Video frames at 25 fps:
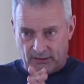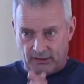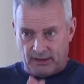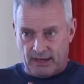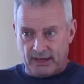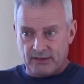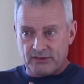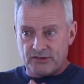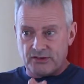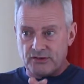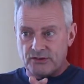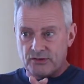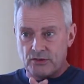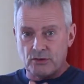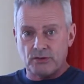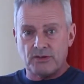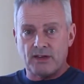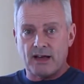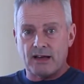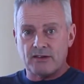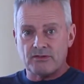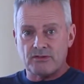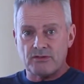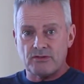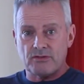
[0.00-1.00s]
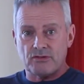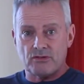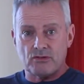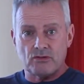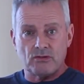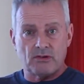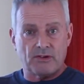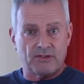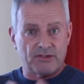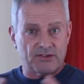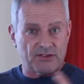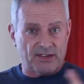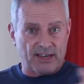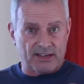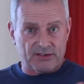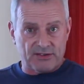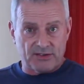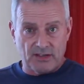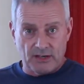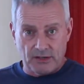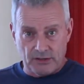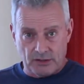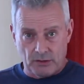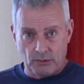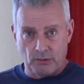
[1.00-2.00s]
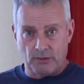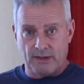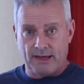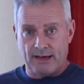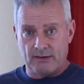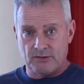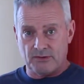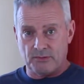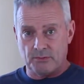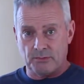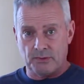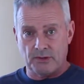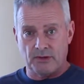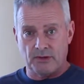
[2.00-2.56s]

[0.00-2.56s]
Okay, since 2002, I've assessed nearly 2,000